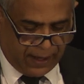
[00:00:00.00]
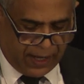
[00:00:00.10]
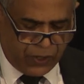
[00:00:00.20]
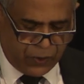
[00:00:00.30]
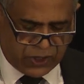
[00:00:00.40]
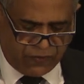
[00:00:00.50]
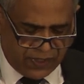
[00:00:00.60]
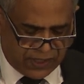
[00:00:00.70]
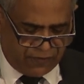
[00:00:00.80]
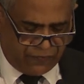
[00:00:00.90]
I used to
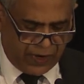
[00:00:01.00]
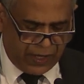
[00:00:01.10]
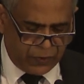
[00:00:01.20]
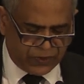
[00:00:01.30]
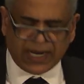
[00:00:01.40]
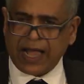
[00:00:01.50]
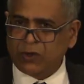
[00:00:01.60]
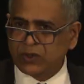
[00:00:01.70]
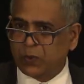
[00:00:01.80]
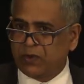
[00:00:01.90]
visit a friend whose
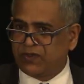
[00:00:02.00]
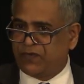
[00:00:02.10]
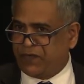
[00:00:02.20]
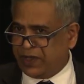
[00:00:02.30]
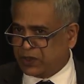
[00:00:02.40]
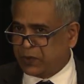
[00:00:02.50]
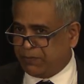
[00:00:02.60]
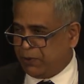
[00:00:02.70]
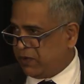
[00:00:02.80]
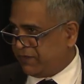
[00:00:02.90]
house was filled
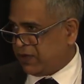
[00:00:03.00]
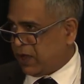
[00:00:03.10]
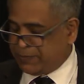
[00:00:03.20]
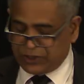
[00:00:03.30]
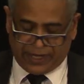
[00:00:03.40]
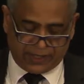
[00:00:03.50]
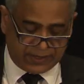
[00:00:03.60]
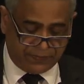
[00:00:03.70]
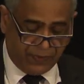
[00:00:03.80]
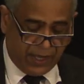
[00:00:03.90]
with beautiful objects.